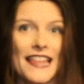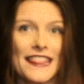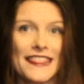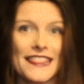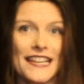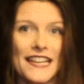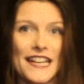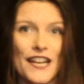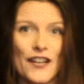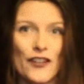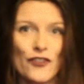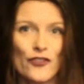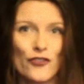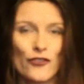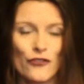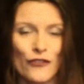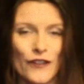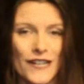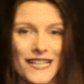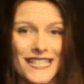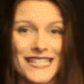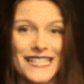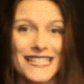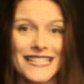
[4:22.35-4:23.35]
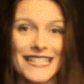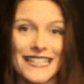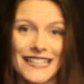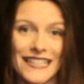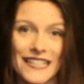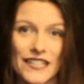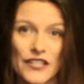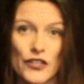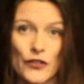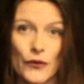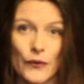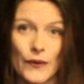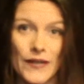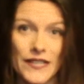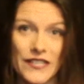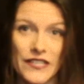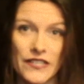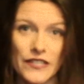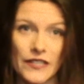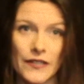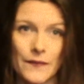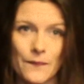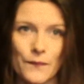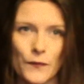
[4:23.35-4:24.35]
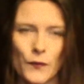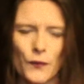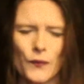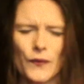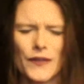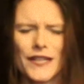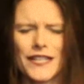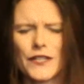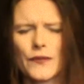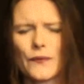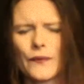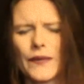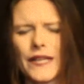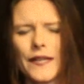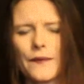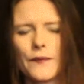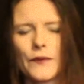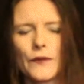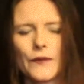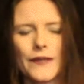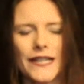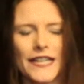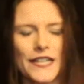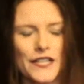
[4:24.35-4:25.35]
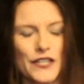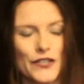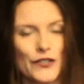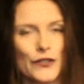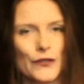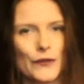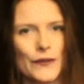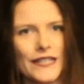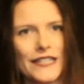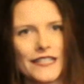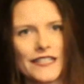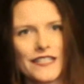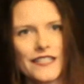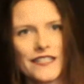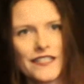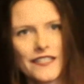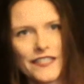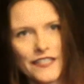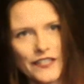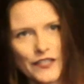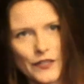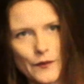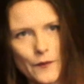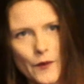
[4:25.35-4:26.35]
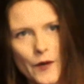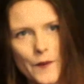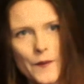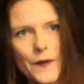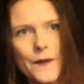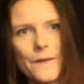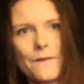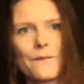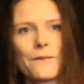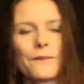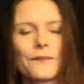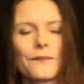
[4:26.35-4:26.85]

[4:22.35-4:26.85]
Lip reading: that address each question, which we will get to in just a moment.